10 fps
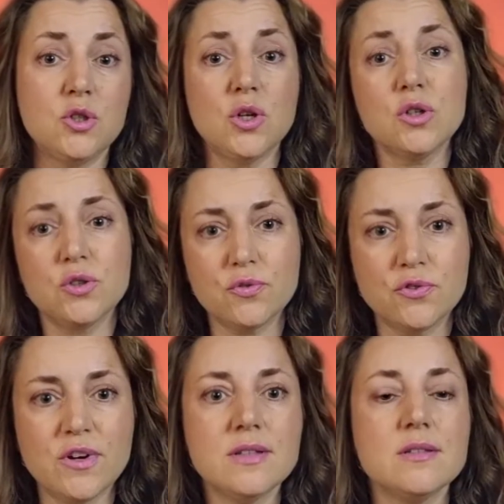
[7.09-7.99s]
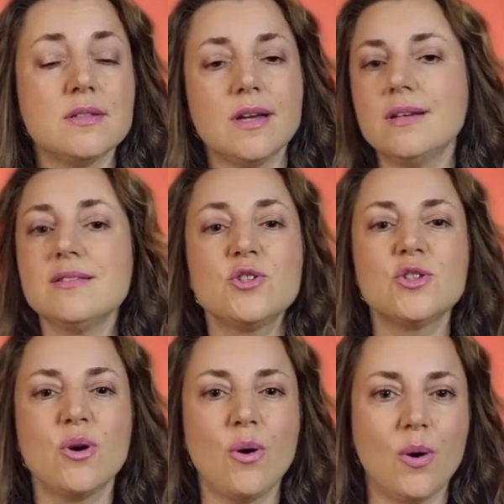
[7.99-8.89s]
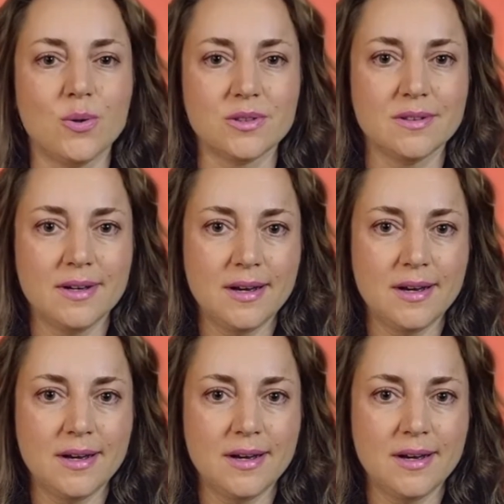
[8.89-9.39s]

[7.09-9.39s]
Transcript: talk to friends, and so on.